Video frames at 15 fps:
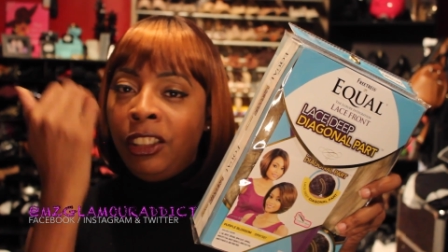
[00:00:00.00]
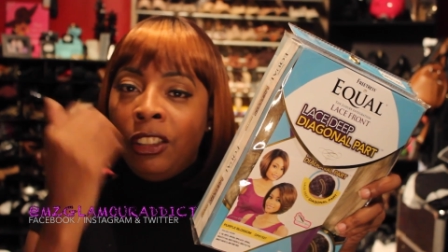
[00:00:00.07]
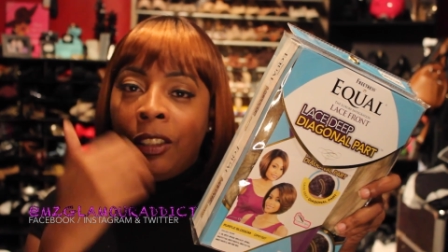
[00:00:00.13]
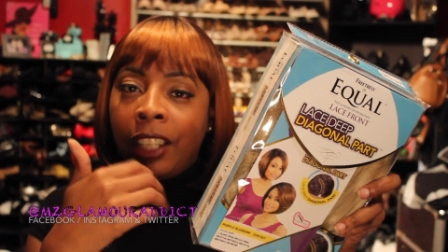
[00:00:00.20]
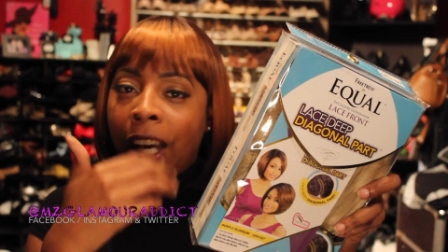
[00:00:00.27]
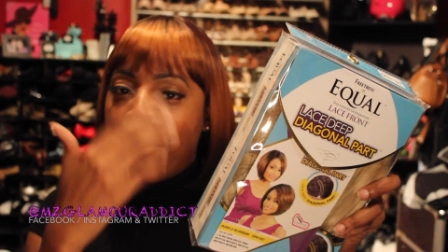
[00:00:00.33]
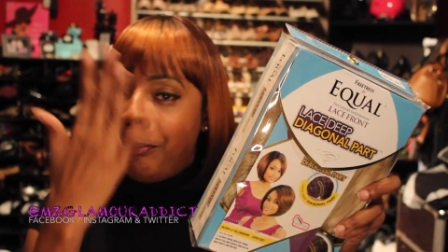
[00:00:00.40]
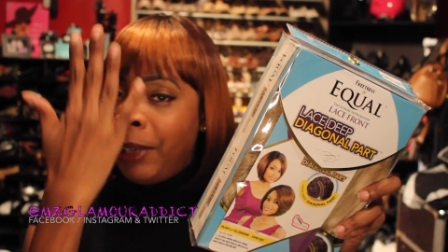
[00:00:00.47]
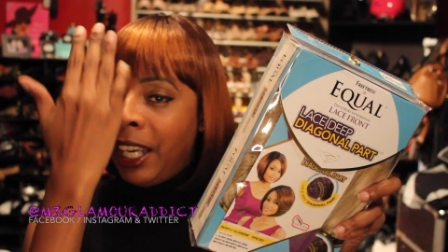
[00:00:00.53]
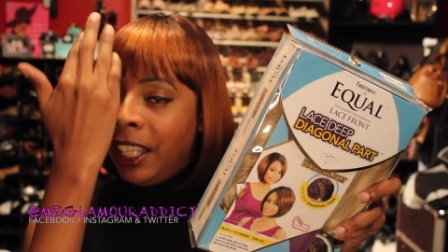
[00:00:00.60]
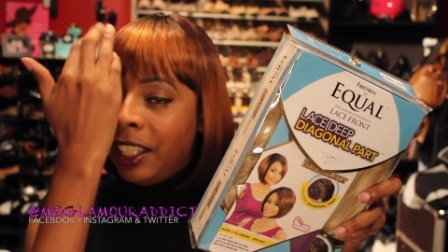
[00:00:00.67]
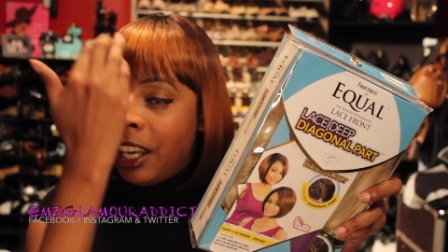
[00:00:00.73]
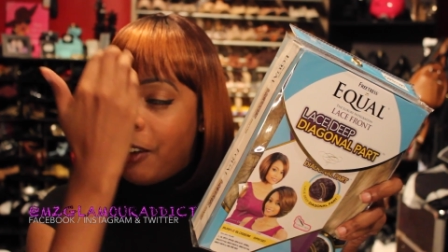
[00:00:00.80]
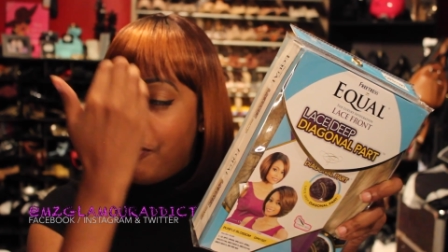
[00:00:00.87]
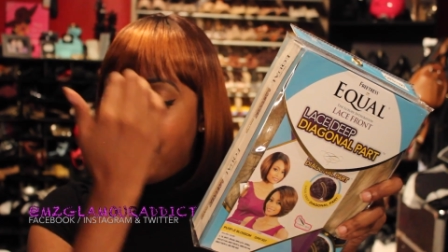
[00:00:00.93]
You know that
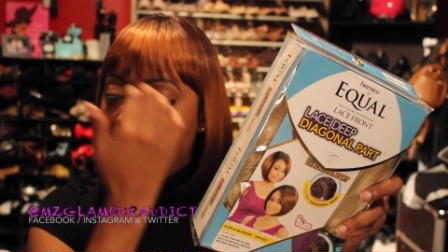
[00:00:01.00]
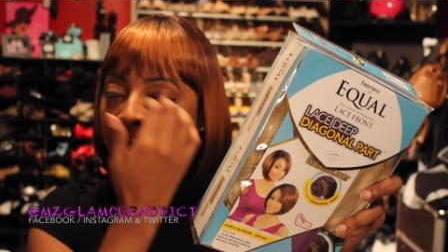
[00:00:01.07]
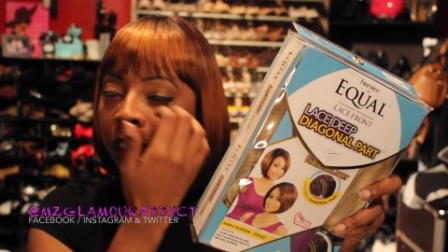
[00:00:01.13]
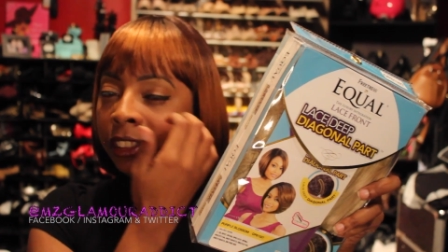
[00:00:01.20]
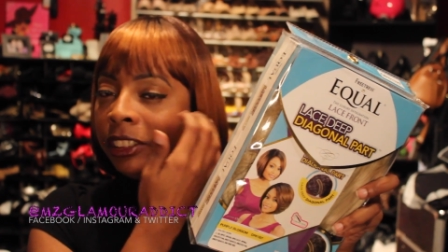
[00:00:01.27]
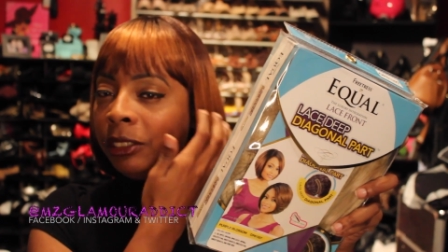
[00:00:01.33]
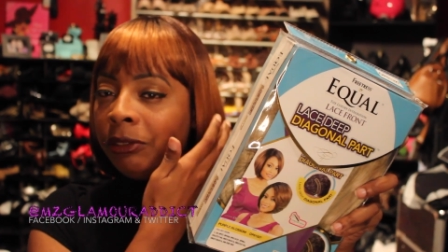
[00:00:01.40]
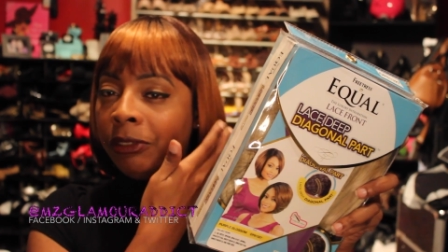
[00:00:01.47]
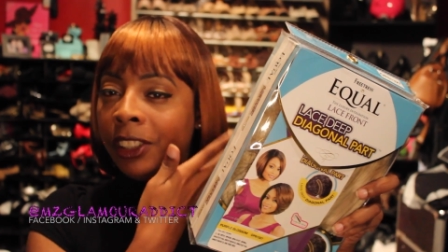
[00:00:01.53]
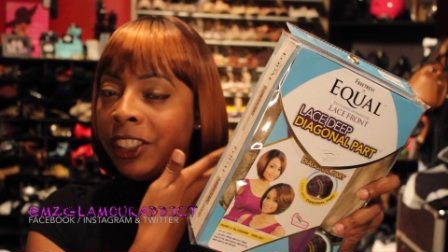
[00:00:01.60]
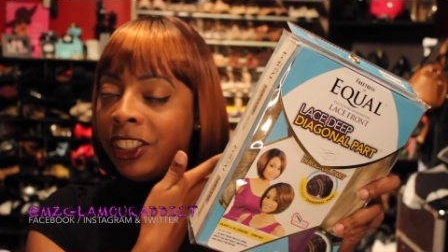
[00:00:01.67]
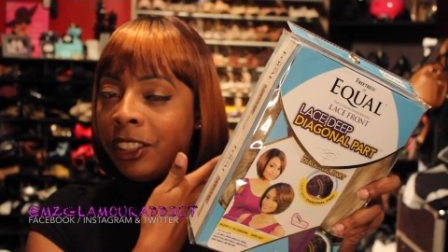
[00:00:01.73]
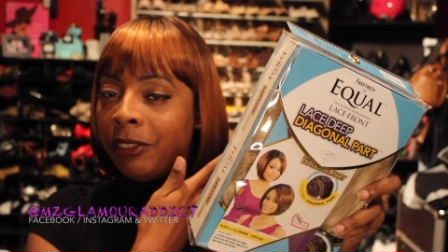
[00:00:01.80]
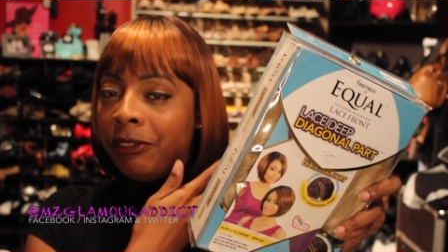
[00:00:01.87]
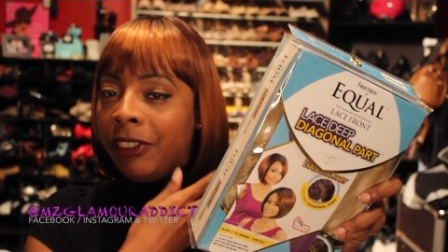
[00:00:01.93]
bang that falls in
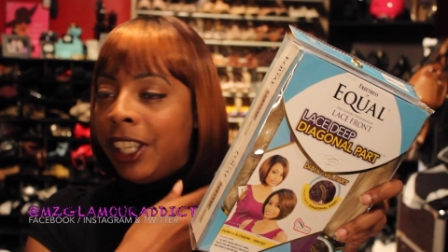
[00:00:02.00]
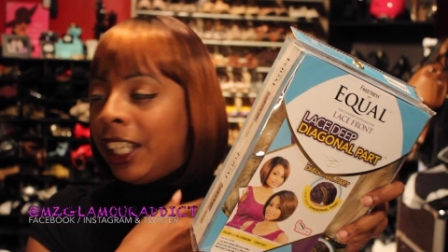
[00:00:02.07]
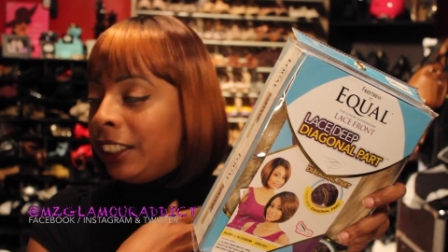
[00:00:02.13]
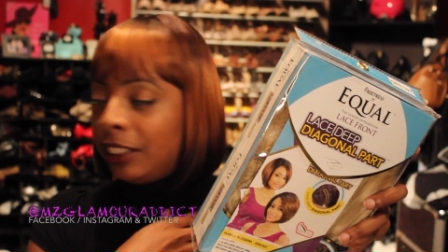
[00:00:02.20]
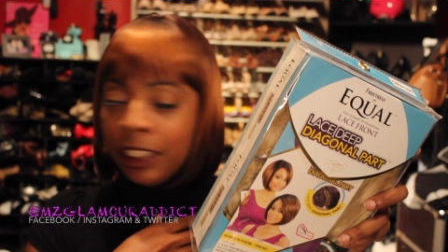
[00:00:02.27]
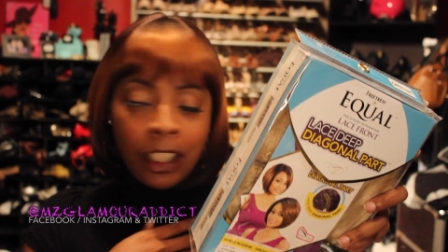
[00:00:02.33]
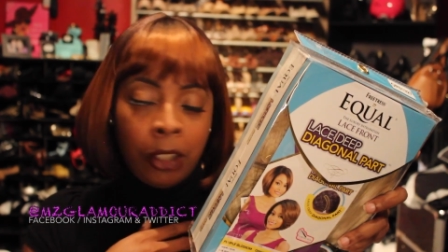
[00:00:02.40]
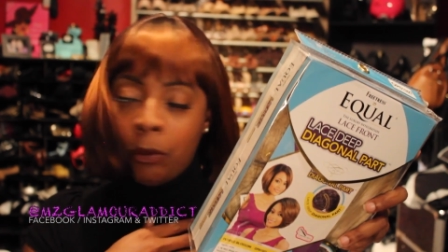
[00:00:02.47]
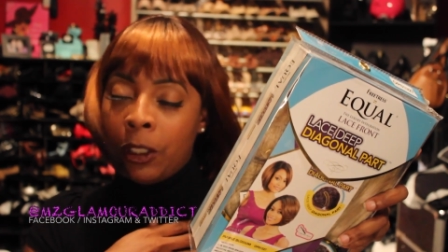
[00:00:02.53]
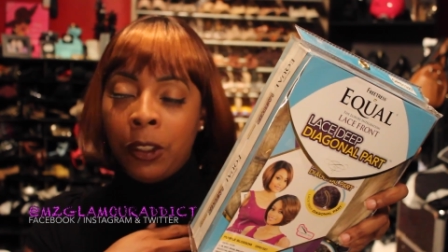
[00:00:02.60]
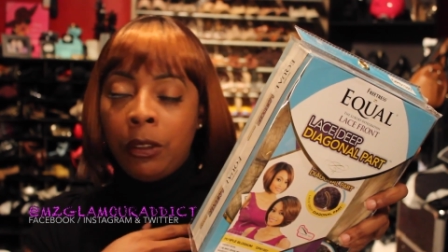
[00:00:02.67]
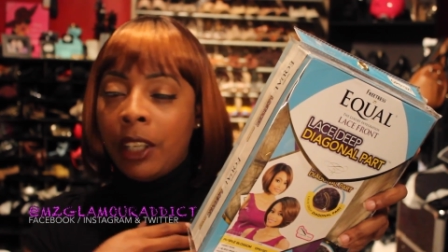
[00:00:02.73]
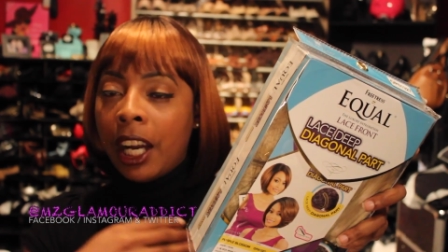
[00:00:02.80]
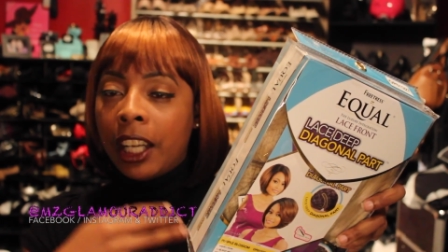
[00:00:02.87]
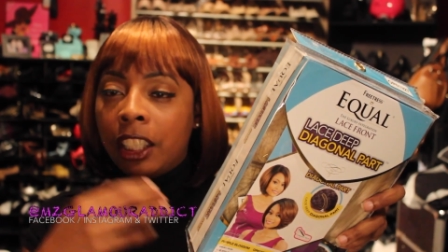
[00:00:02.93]
front of your face,
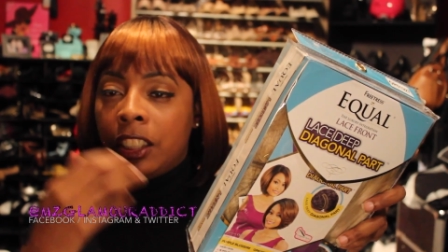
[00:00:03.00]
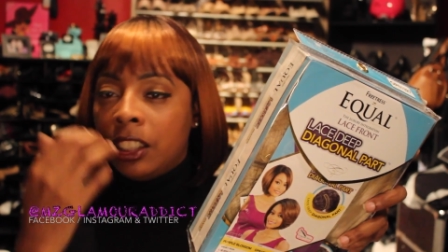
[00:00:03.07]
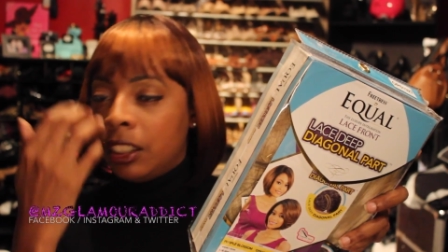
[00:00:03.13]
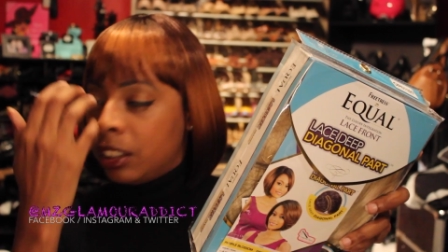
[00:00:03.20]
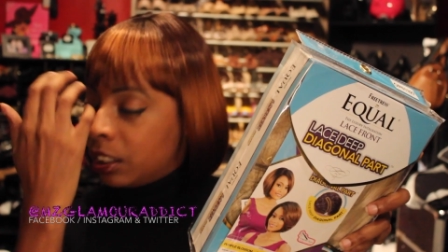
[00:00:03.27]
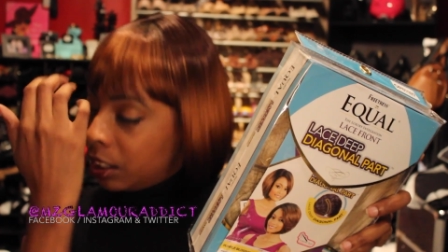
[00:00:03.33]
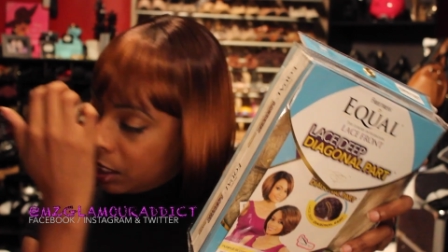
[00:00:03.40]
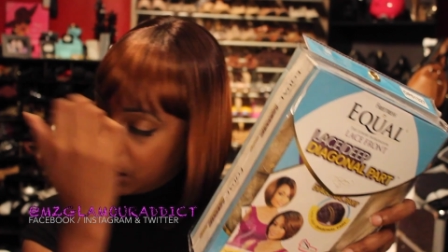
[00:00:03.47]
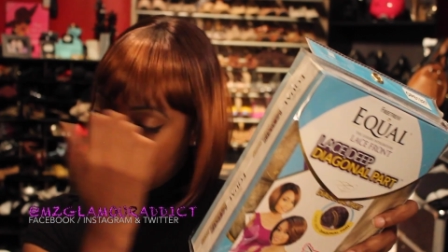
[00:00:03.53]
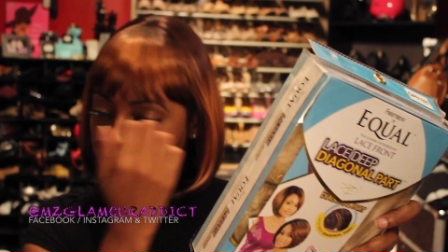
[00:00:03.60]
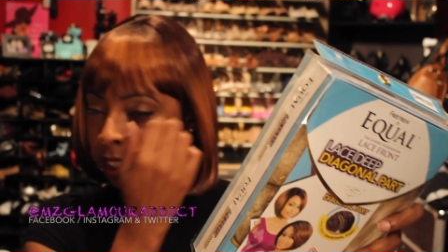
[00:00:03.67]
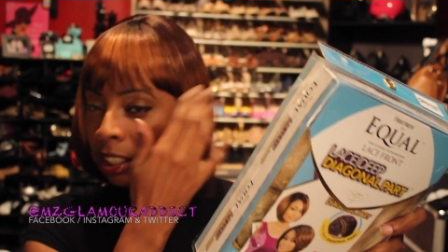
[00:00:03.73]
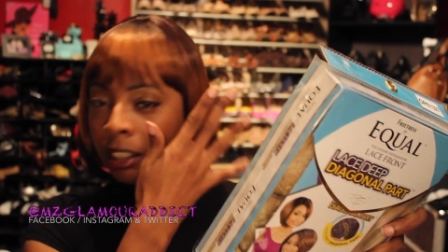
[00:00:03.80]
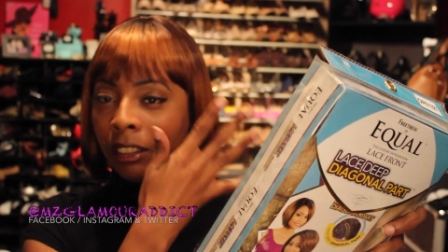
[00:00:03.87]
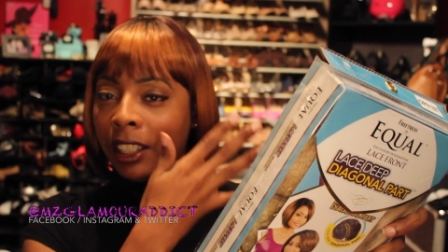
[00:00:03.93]
but you gotta just
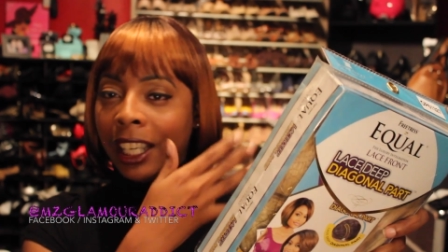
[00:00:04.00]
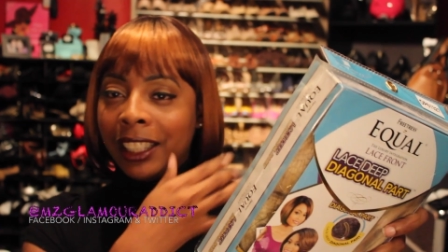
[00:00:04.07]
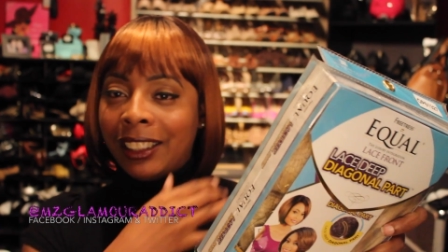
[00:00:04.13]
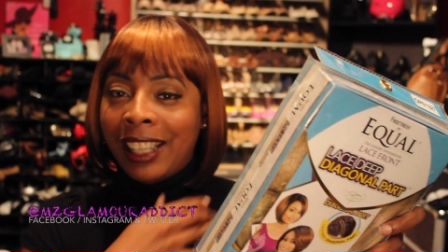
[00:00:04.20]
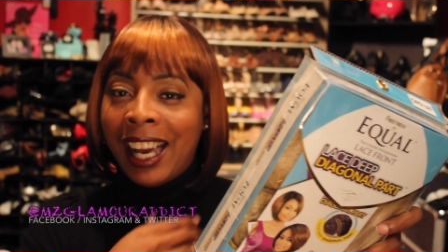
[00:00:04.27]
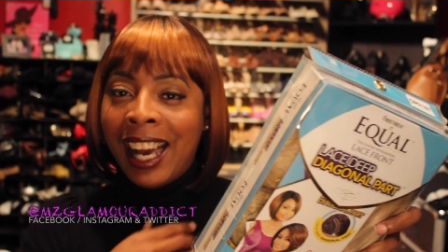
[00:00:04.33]
go like